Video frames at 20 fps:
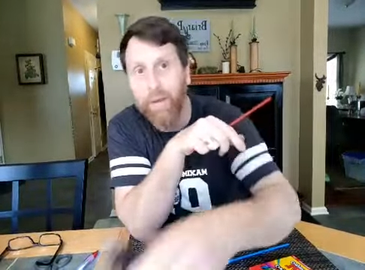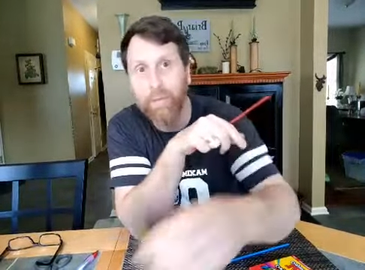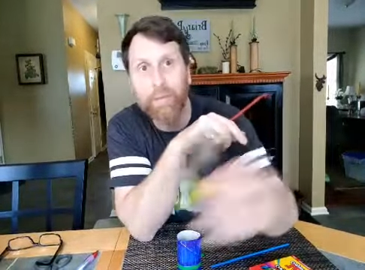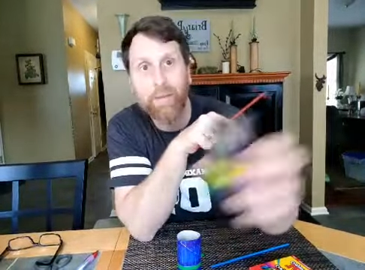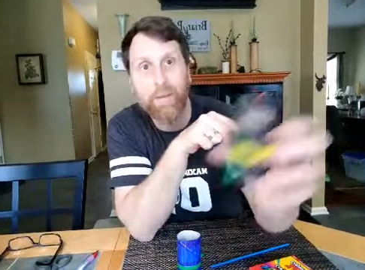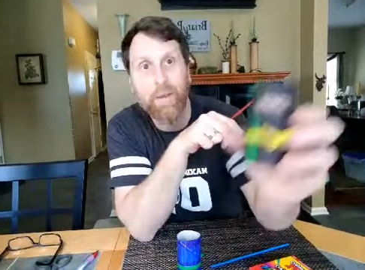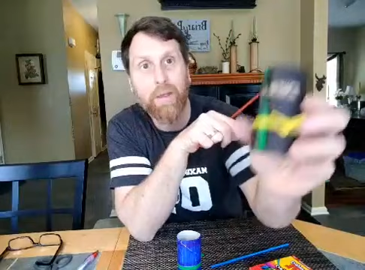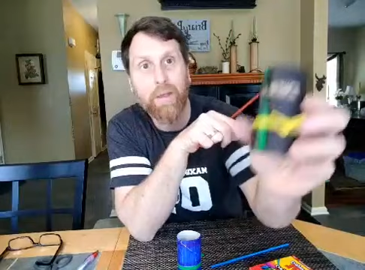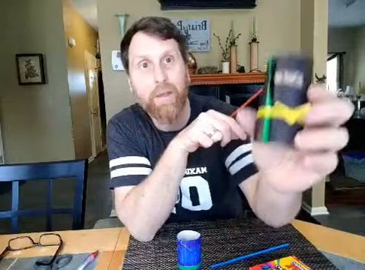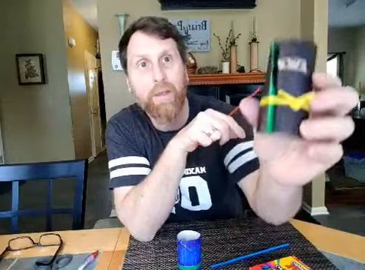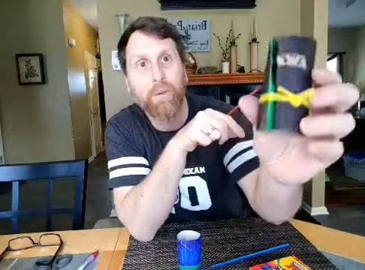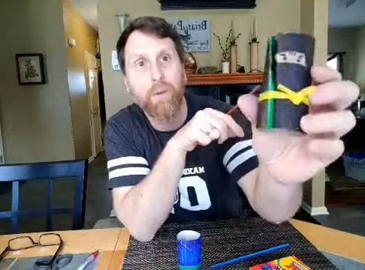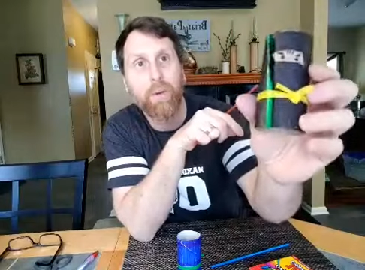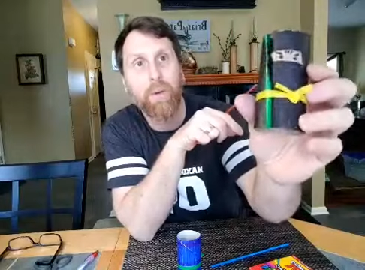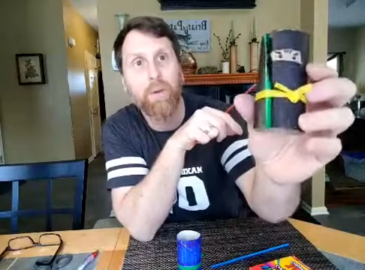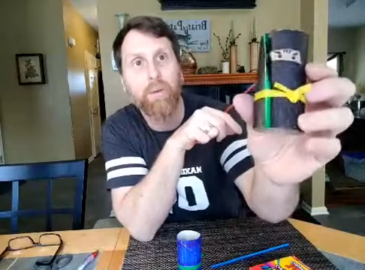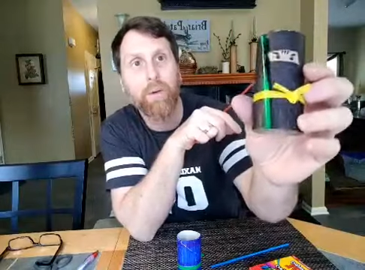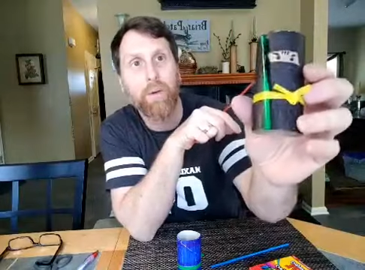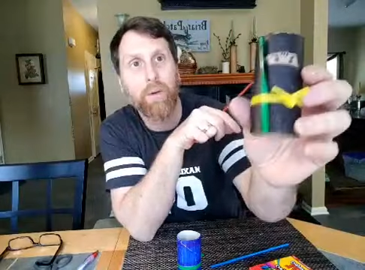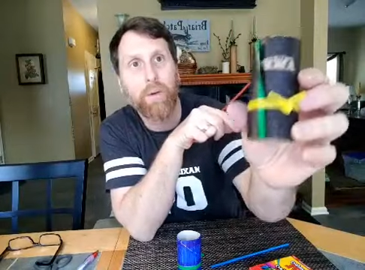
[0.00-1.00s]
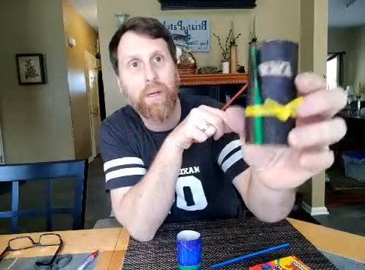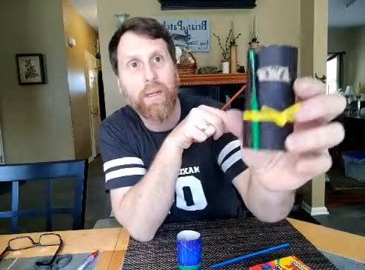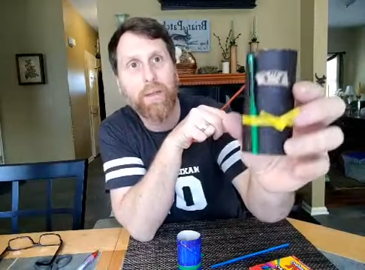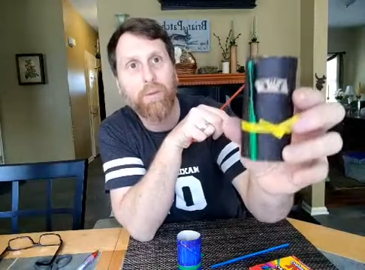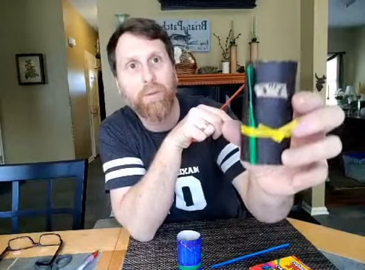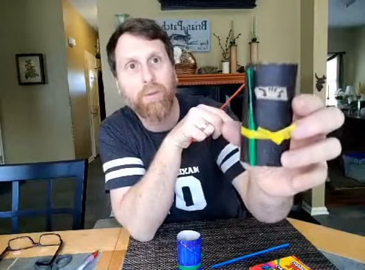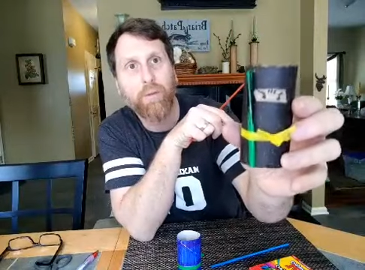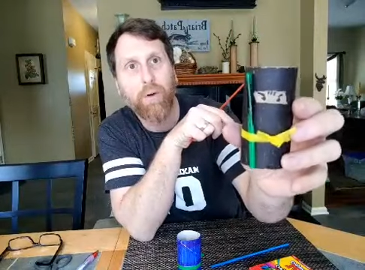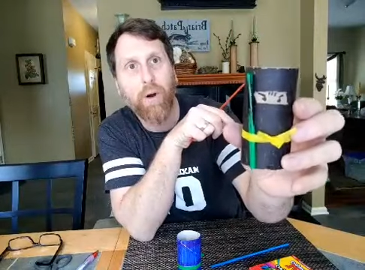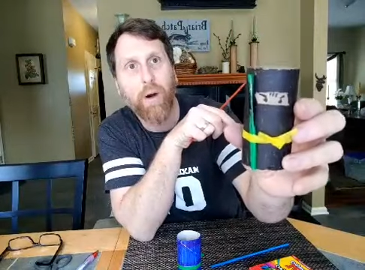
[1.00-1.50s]
See, he was a green
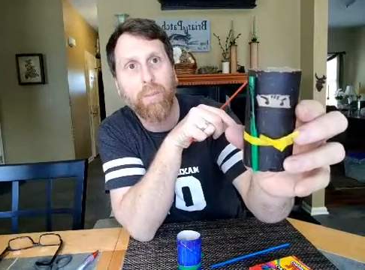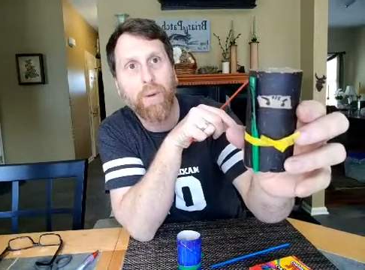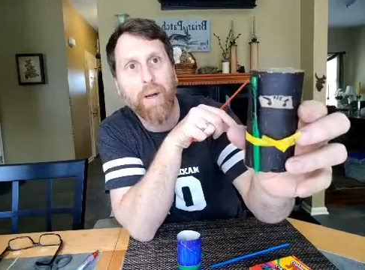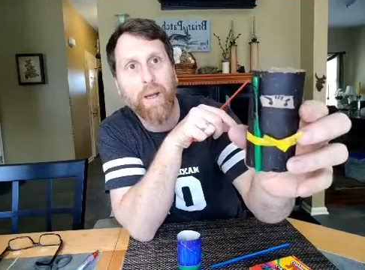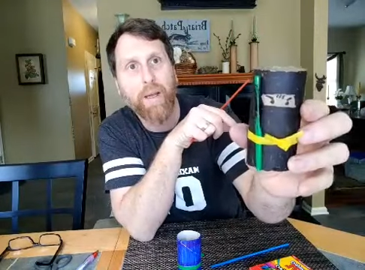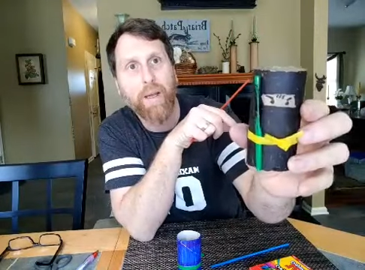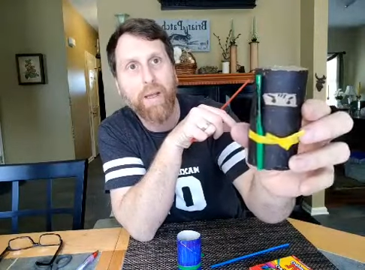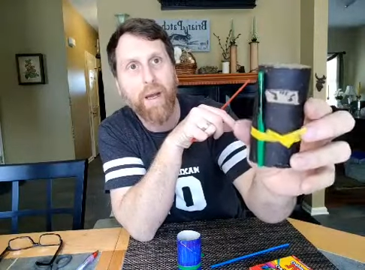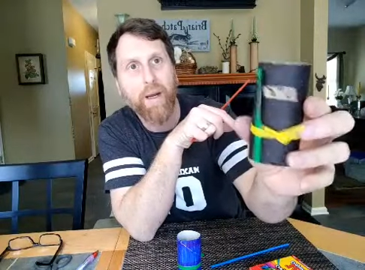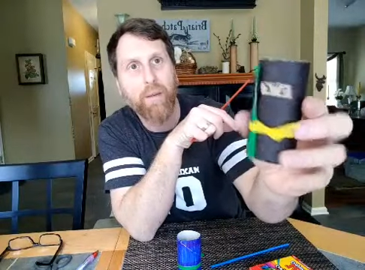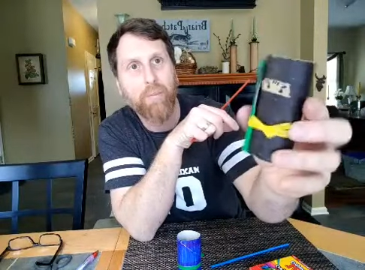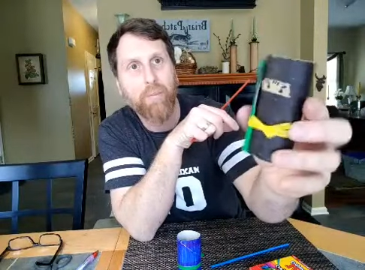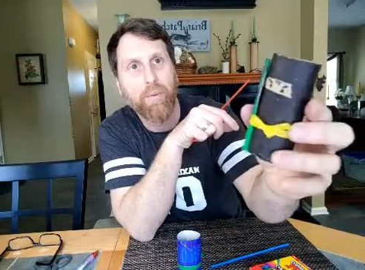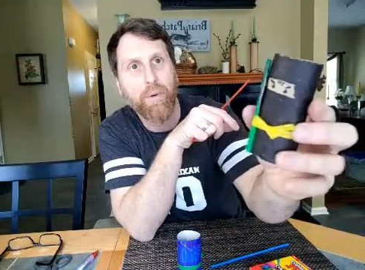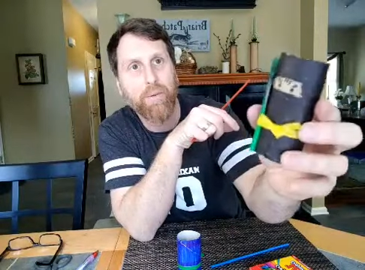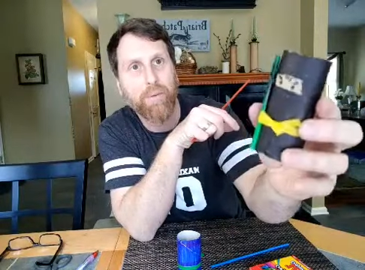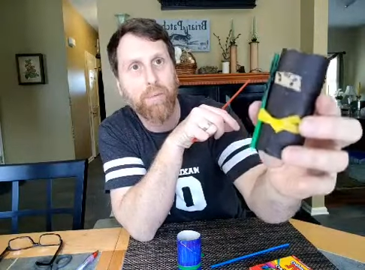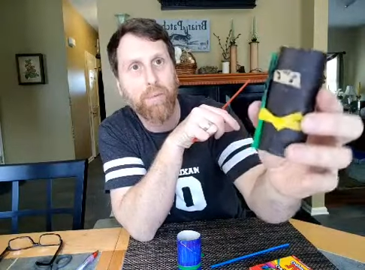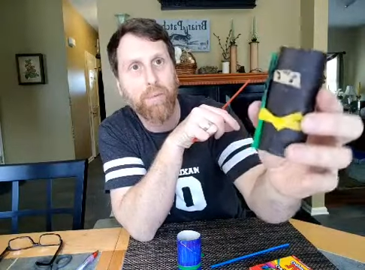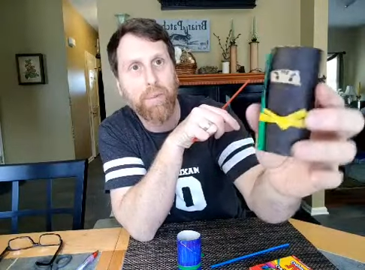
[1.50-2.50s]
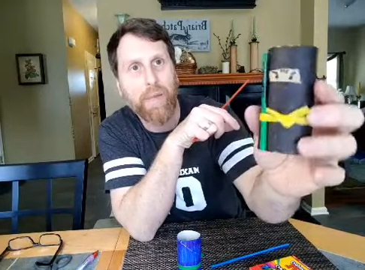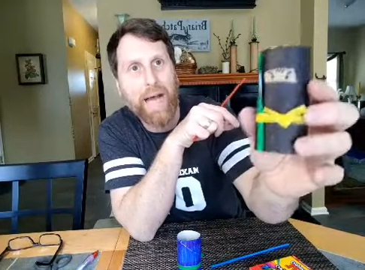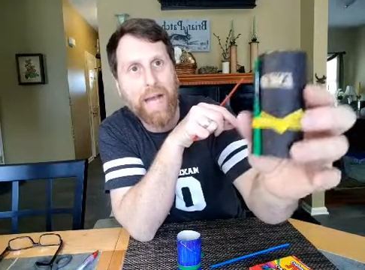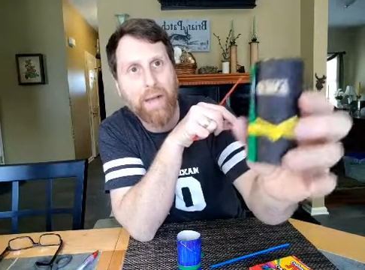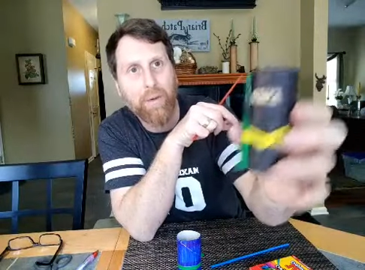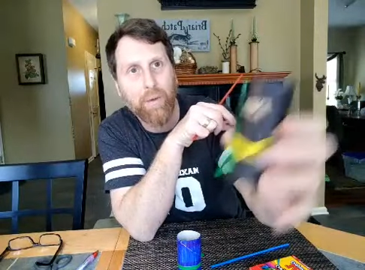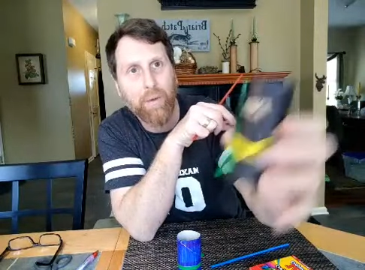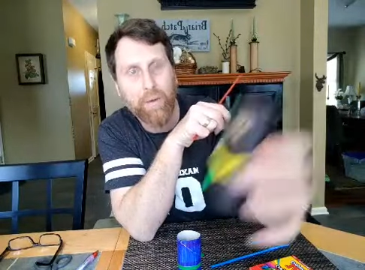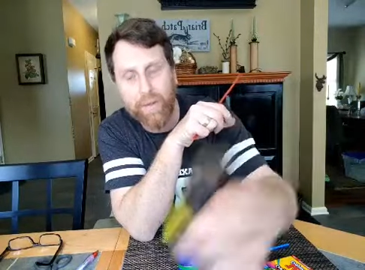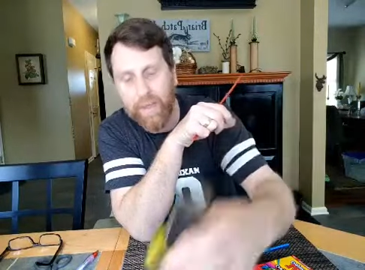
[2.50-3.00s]
straw, but I kind of put some
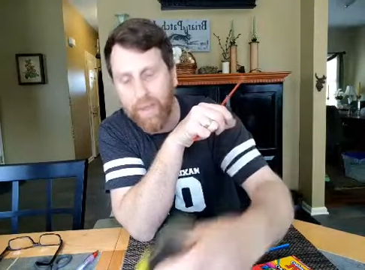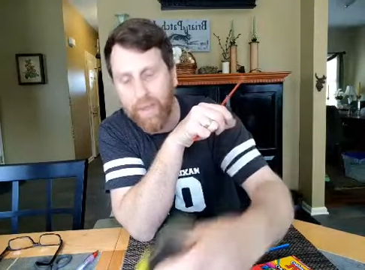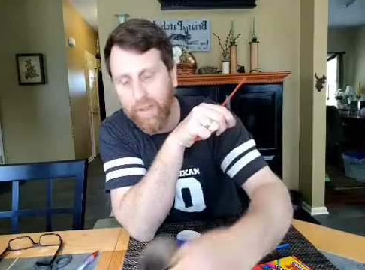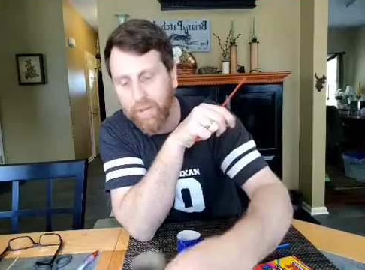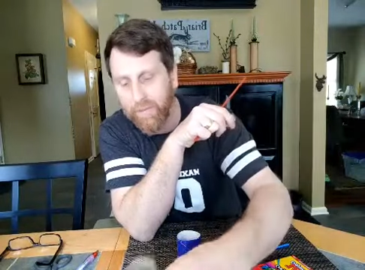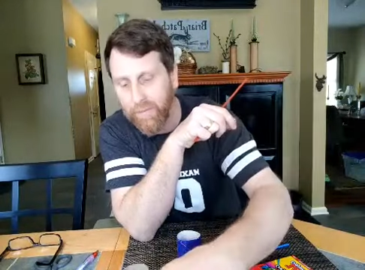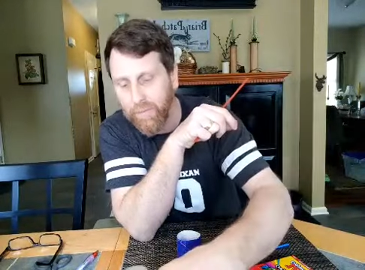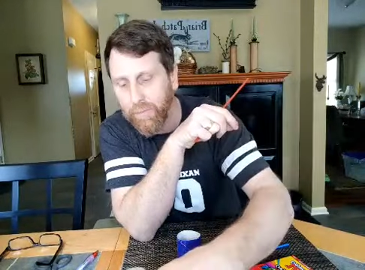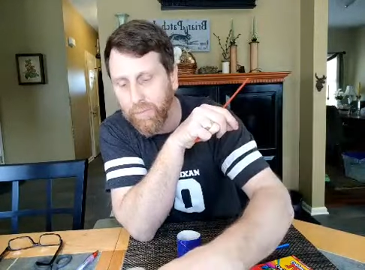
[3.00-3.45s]
black on the end.